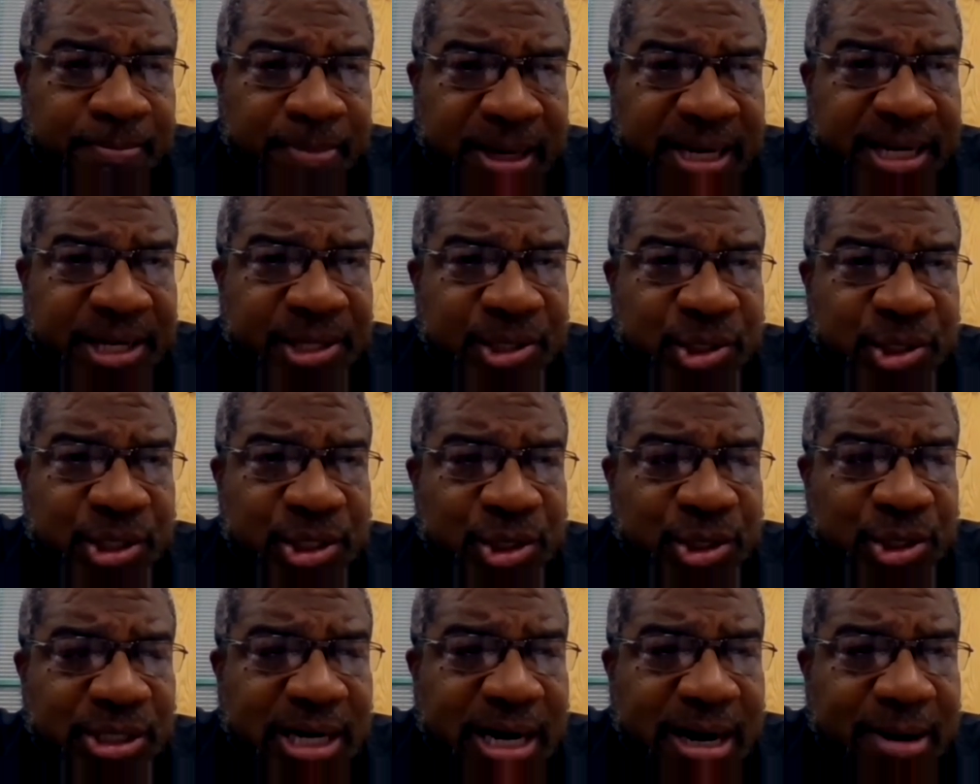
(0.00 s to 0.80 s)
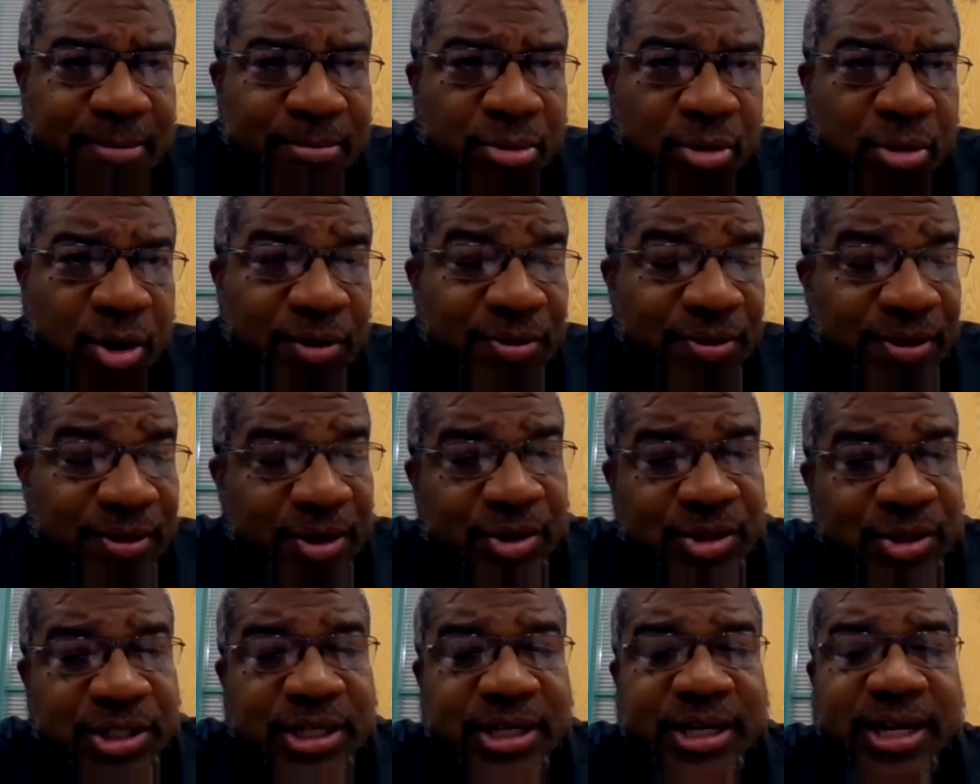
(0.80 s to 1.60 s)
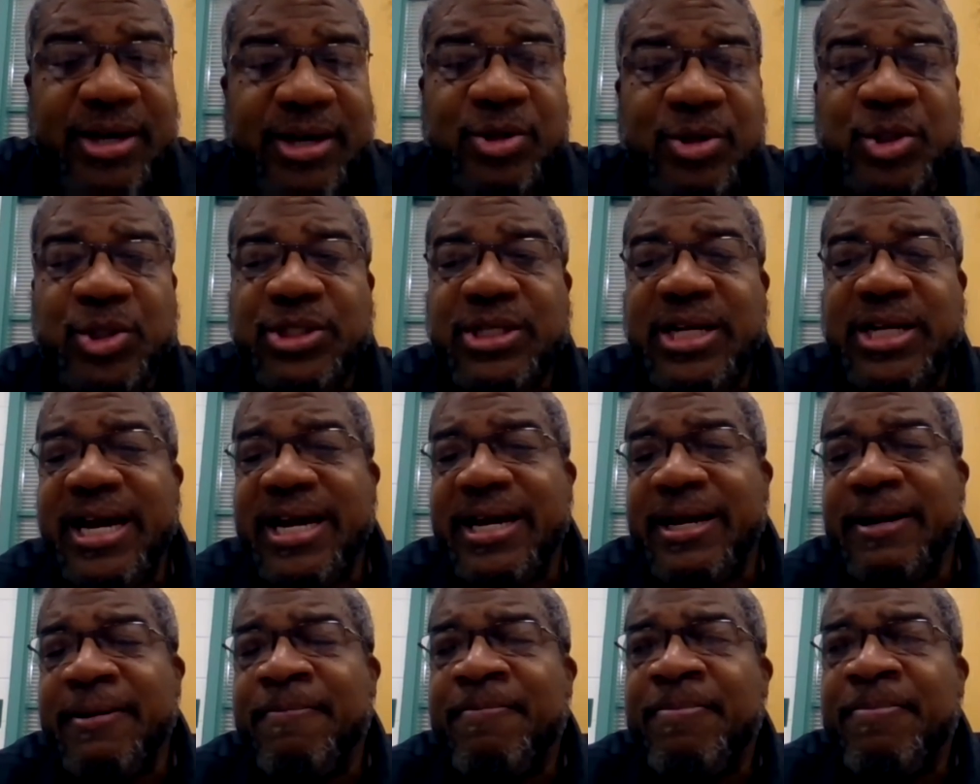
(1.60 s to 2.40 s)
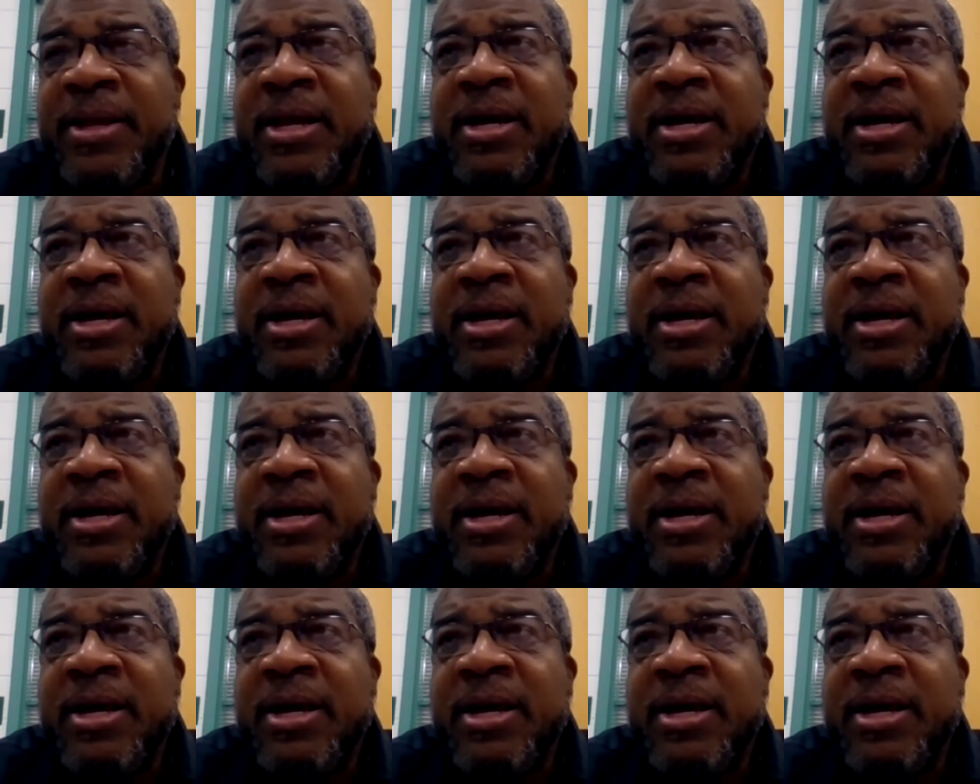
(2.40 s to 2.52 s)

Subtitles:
pieces that I brought there to Del State,